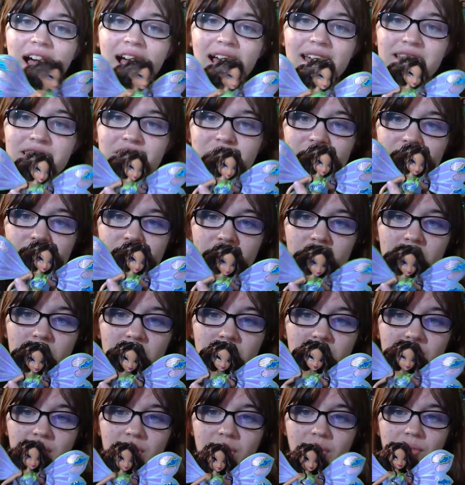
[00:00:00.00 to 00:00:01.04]
Aisha
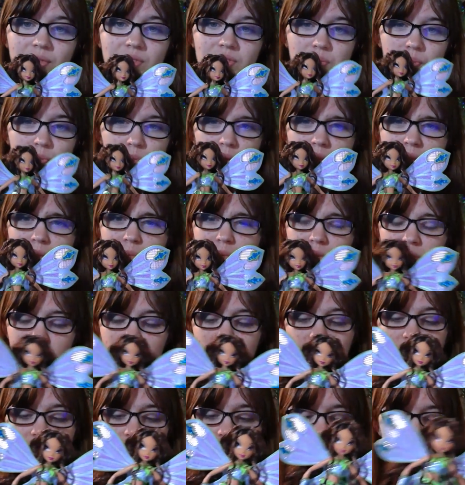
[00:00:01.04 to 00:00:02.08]
doll, who is really, really
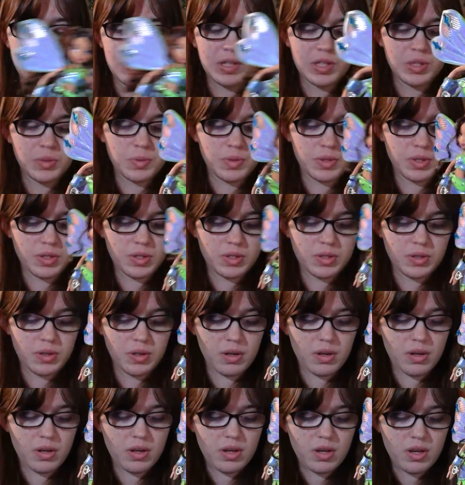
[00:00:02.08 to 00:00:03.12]
cool one. This was
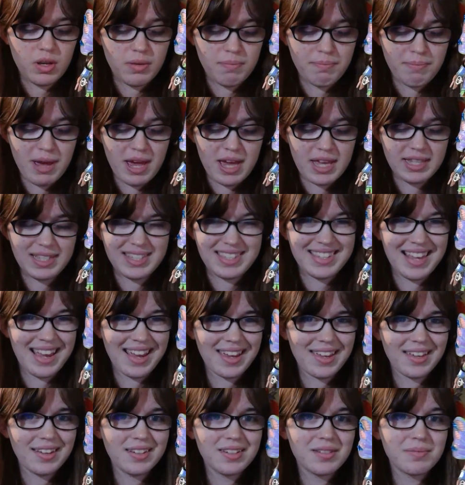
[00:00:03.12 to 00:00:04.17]
my
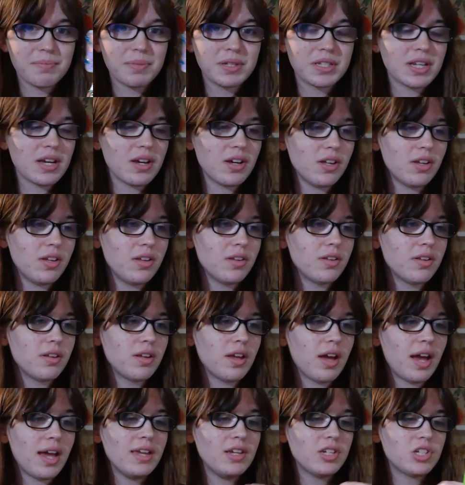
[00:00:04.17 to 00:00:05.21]
second Mattel
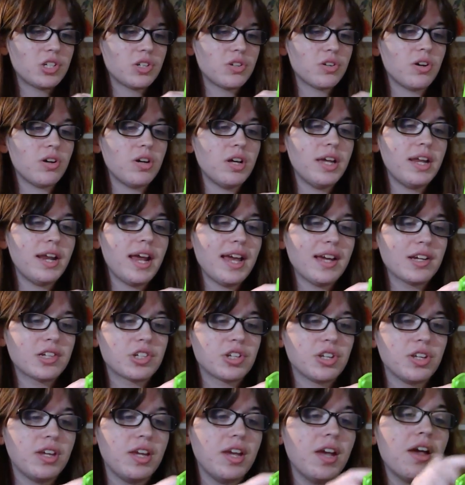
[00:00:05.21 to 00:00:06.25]
Aisha doll, and I
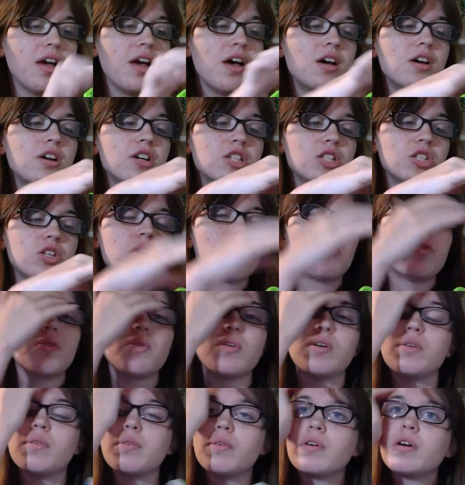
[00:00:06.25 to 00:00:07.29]
actually,
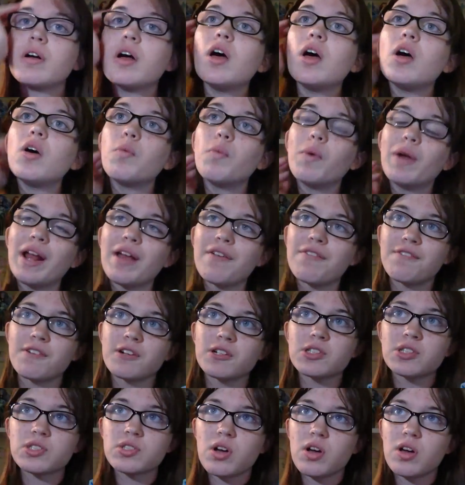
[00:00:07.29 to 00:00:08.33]
so when I
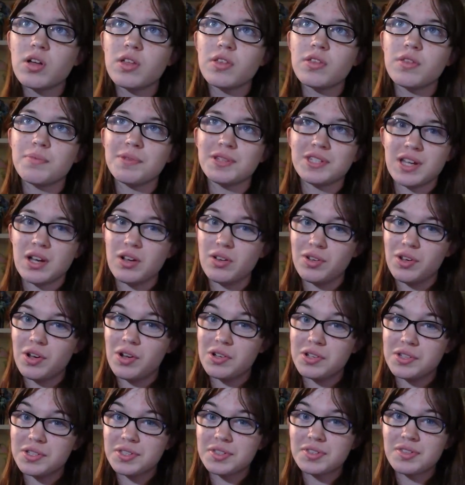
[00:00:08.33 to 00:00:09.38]
first saw the Mattel
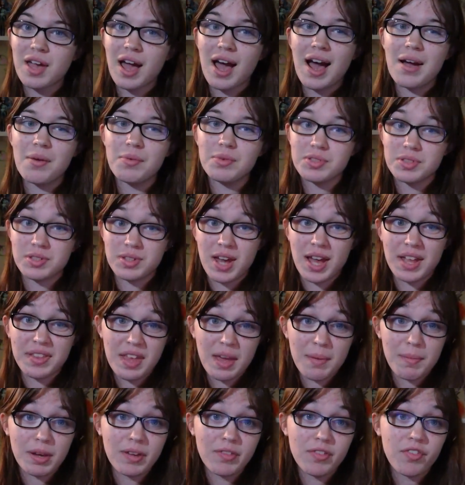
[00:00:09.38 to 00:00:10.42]
dolls, I was not
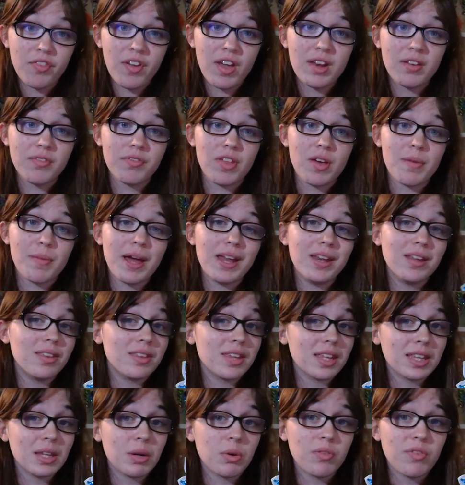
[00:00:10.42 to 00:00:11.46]
that big of a fan of them. I didn't
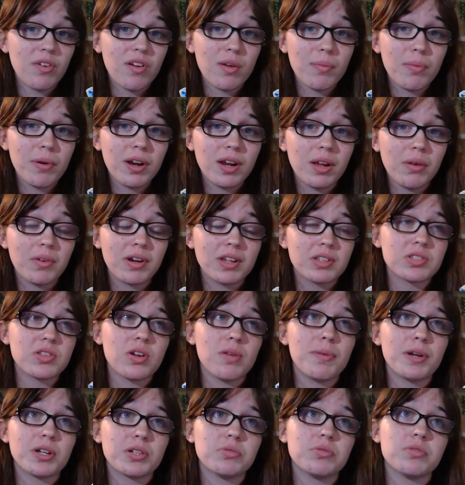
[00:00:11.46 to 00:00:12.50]
think they were very pretty when I
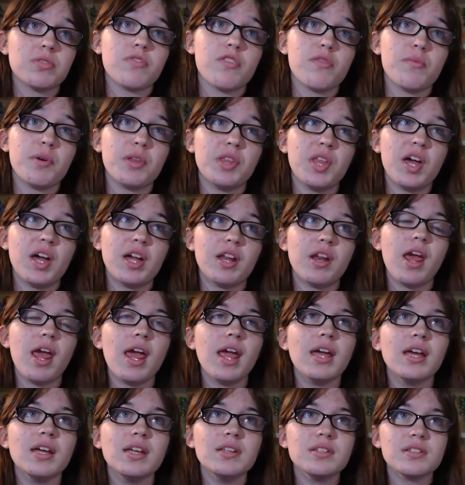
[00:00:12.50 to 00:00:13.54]
saw pictures of them online.
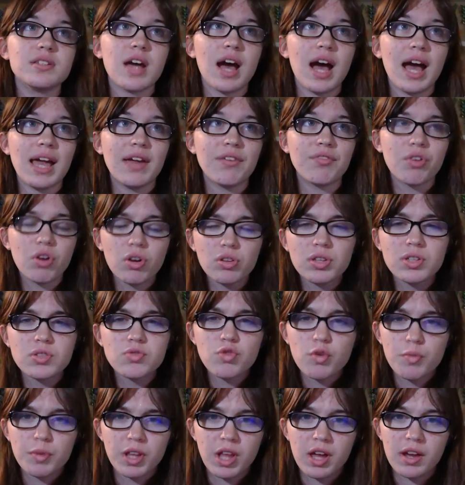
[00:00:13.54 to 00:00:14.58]
And I've heard this
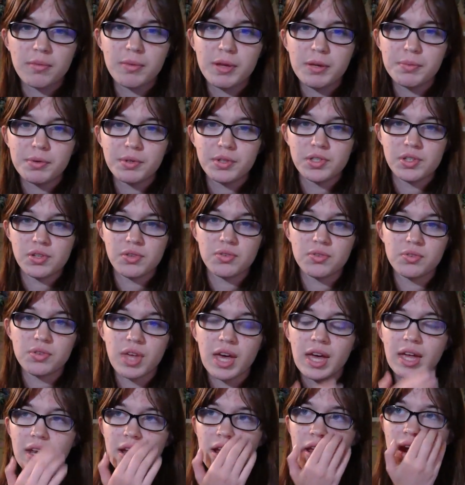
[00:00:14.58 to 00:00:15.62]
from a lot of people too
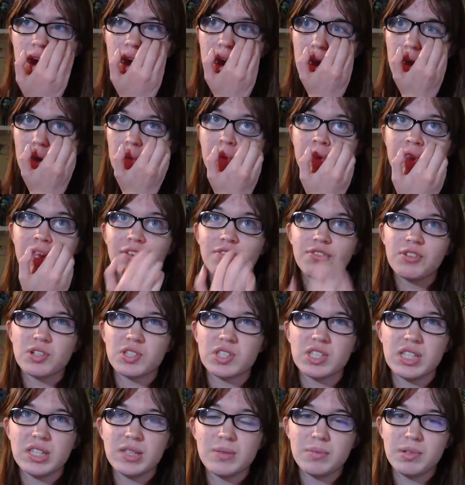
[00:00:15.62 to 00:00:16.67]
that when they first
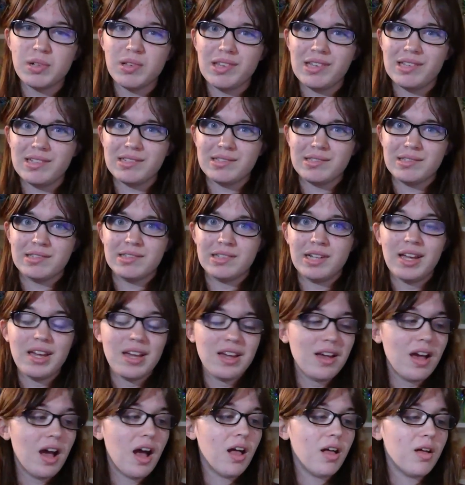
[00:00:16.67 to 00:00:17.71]
see them, they're like,
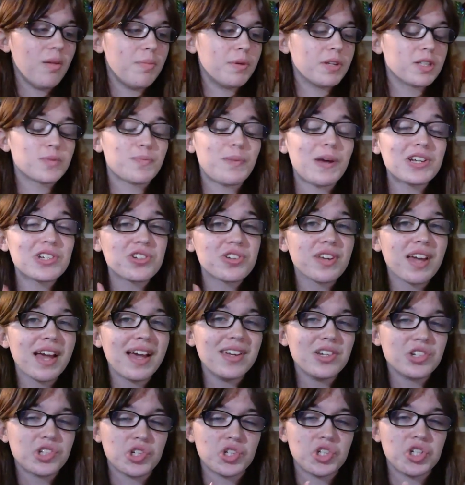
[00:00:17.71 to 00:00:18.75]
uh, but especially
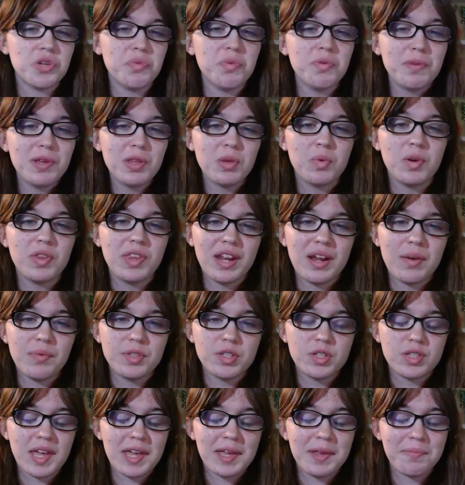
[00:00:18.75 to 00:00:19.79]
Aisha, she would be the one that I
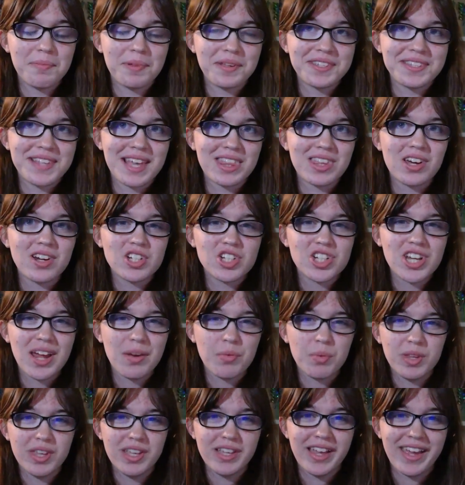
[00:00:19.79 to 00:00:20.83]
would cite because I thought she
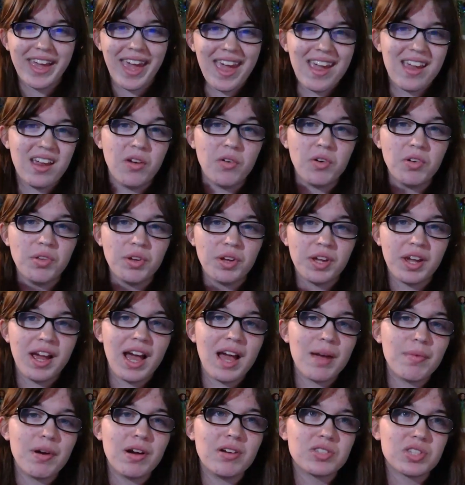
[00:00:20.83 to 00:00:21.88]
had really like angry looking
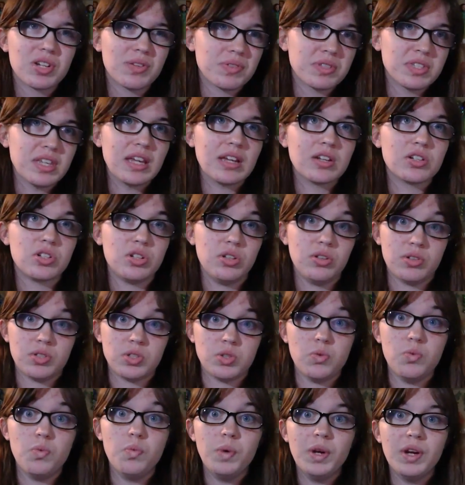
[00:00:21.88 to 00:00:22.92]
eyebrows, and I was like, she
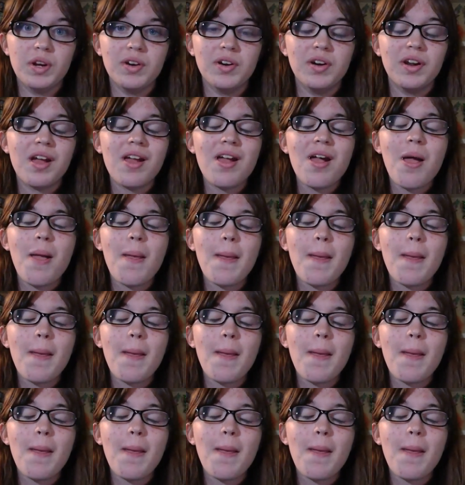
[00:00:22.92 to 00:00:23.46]
looks weird.